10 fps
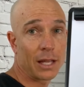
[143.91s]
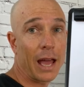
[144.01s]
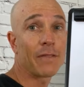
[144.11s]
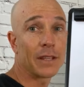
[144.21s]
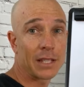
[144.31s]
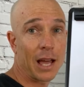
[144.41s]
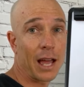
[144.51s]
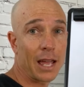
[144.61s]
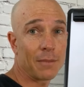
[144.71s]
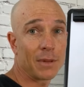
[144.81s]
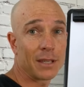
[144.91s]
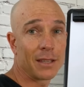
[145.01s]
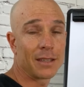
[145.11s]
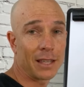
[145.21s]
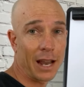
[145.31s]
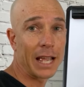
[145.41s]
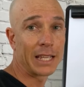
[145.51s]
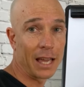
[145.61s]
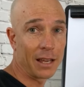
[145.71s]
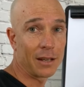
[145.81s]
at the time that I
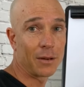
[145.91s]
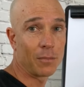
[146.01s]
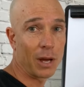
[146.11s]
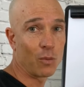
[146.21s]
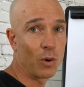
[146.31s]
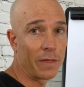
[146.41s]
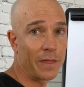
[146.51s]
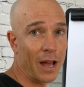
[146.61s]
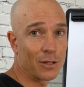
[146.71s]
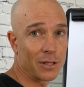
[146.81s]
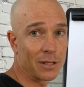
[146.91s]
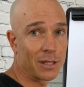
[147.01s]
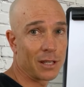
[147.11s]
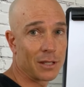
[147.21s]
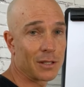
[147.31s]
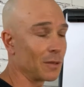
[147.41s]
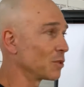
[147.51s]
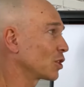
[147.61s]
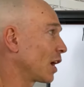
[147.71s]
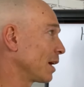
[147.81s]
get my 1,000th
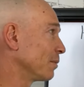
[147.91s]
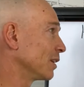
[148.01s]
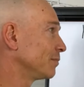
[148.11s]
subscriber?